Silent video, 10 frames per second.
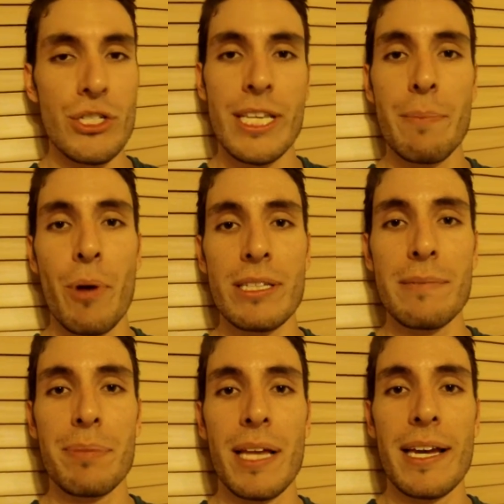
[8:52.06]
just keep
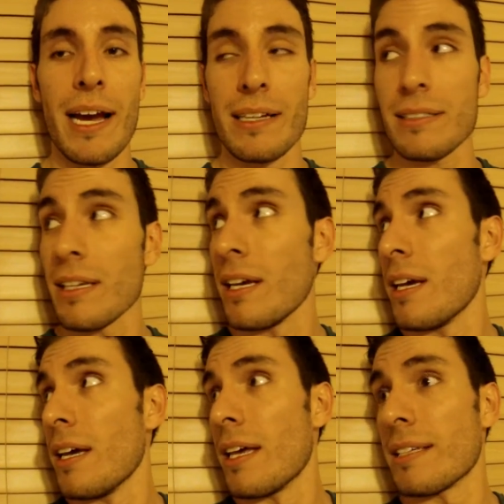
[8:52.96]
pressing play, guys.
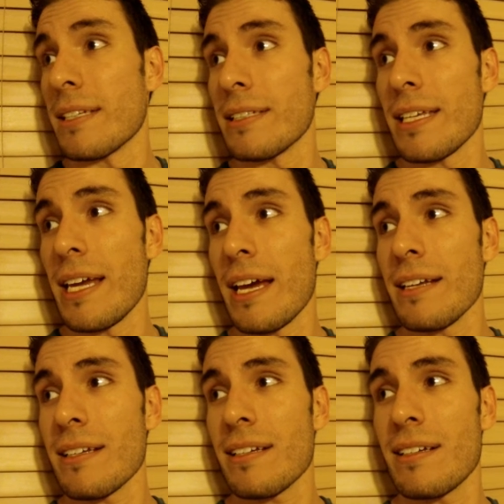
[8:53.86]
This is the
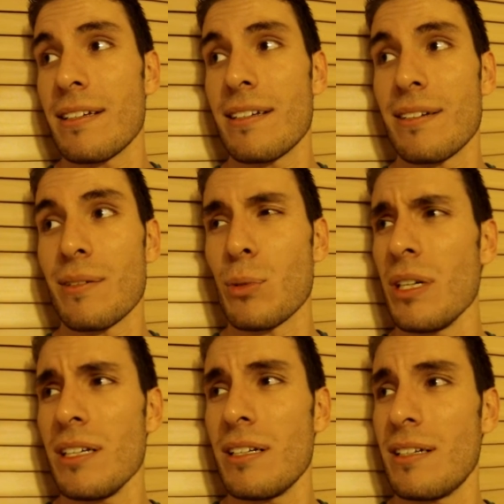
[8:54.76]
end.
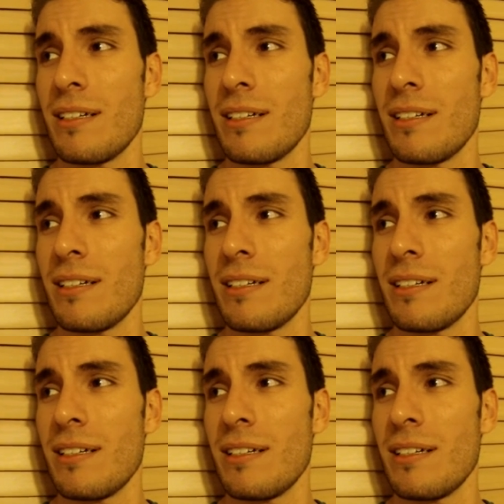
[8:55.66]
What?